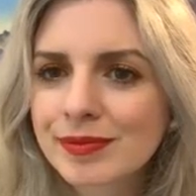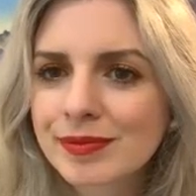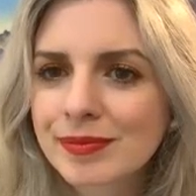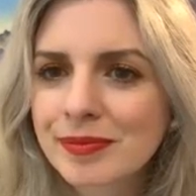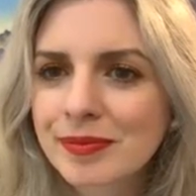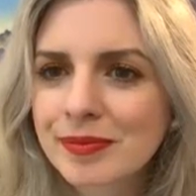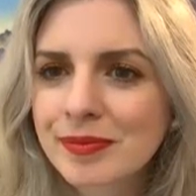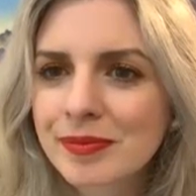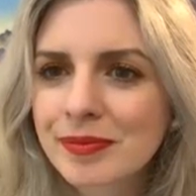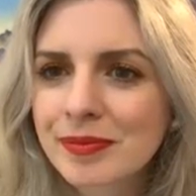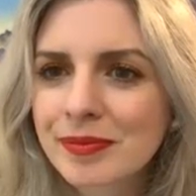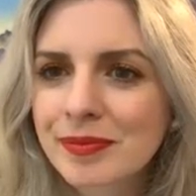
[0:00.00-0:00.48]

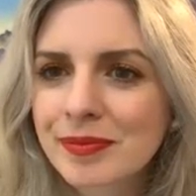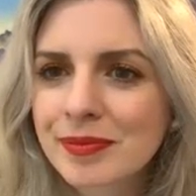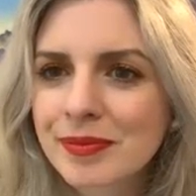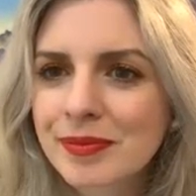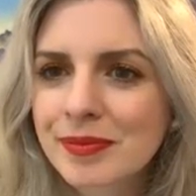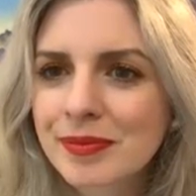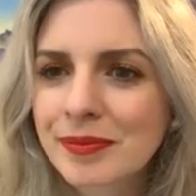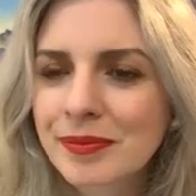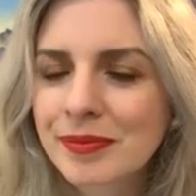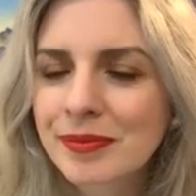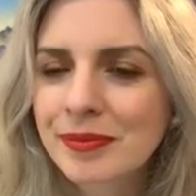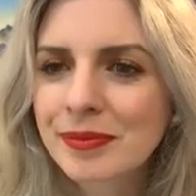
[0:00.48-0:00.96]

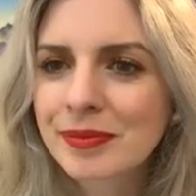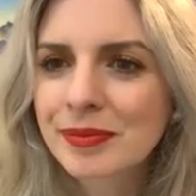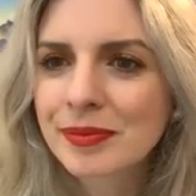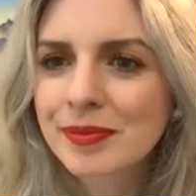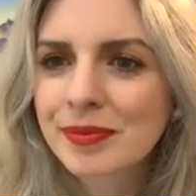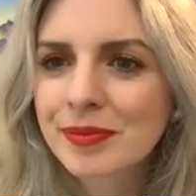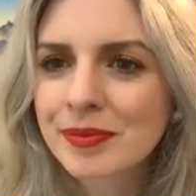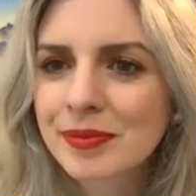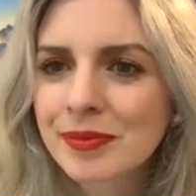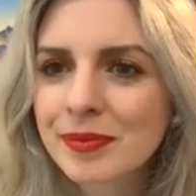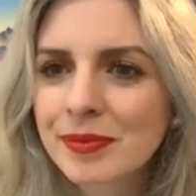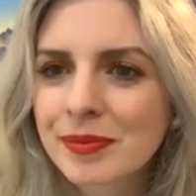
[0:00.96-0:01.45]

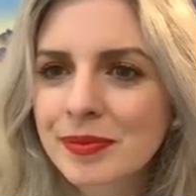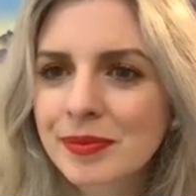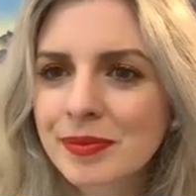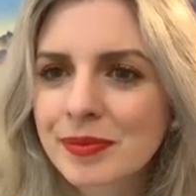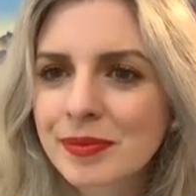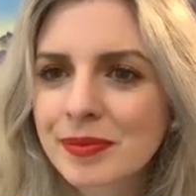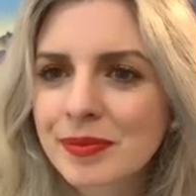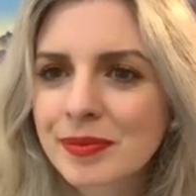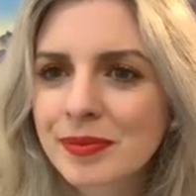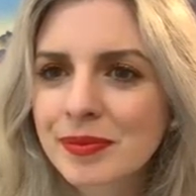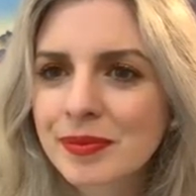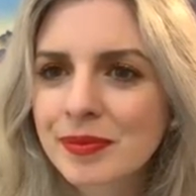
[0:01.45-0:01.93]

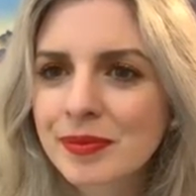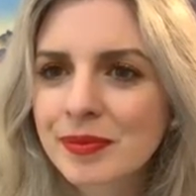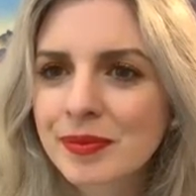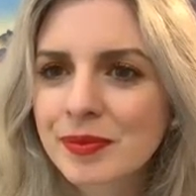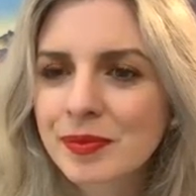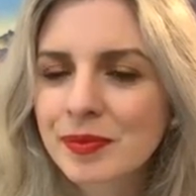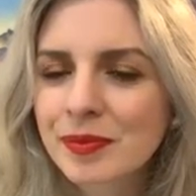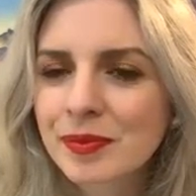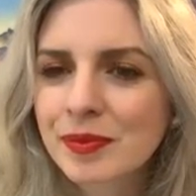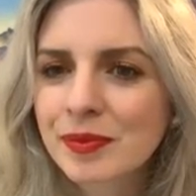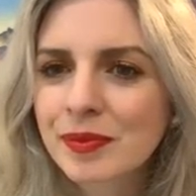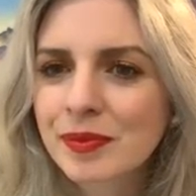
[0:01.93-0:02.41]

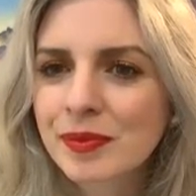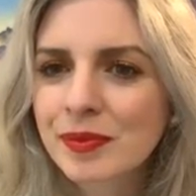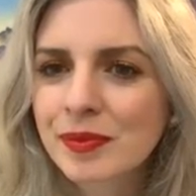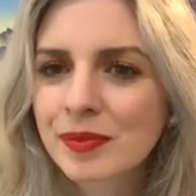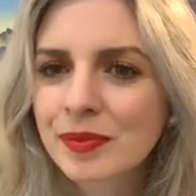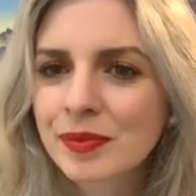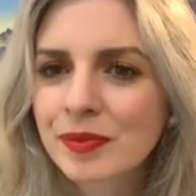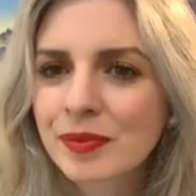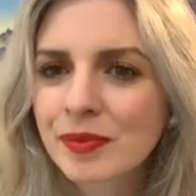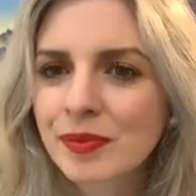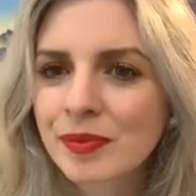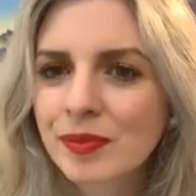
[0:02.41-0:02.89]

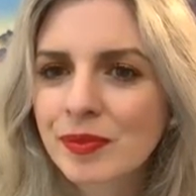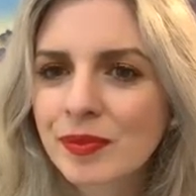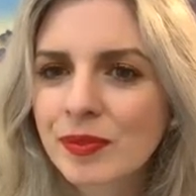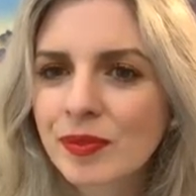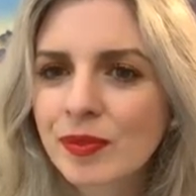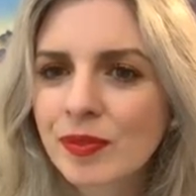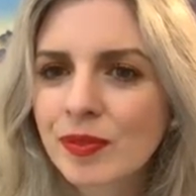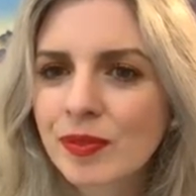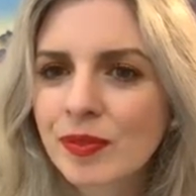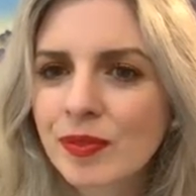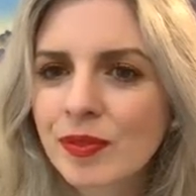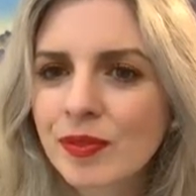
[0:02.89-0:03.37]

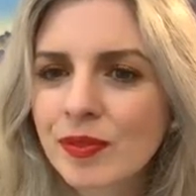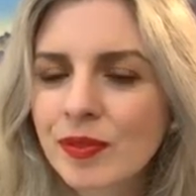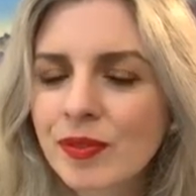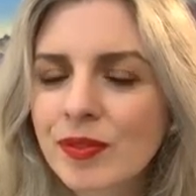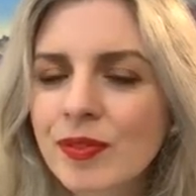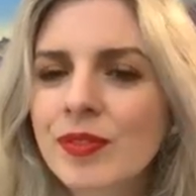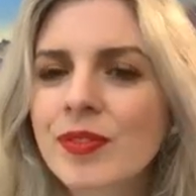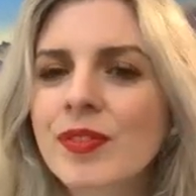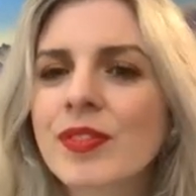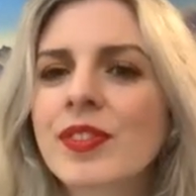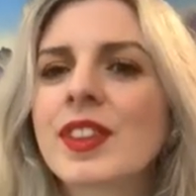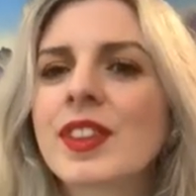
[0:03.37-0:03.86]
(not speaking)